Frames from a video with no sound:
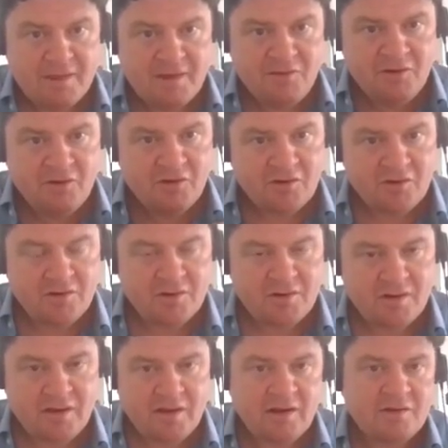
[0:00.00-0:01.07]
if you just look,
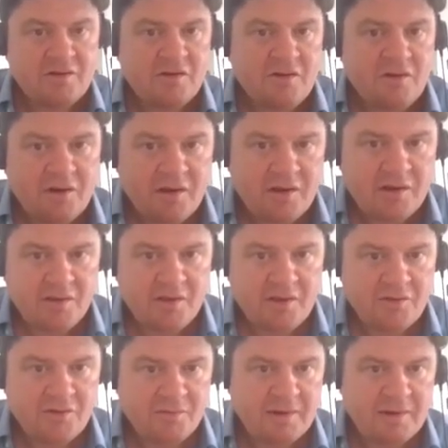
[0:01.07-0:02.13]
just looking at
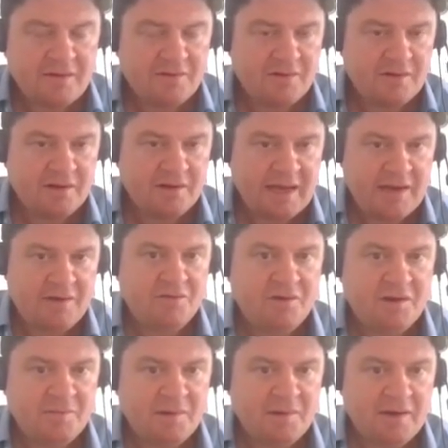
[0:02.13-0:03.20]
things on that accounting